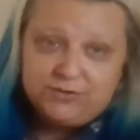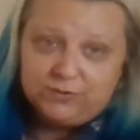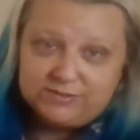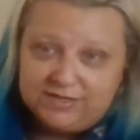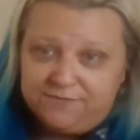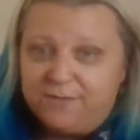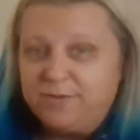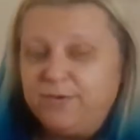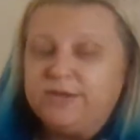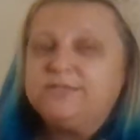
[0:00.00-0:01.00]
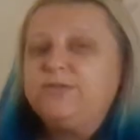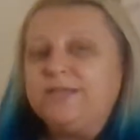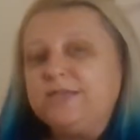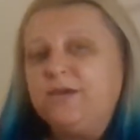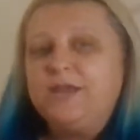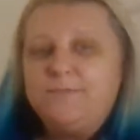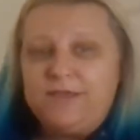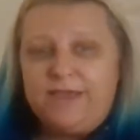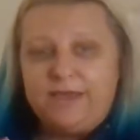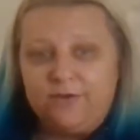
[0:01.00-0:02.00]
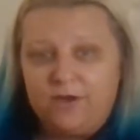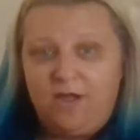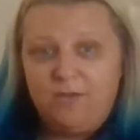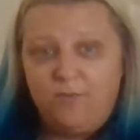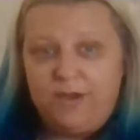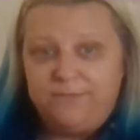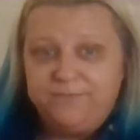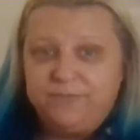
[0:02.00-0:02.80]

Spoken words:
hold stuff I'm going to put. So that's going to be like under column 1.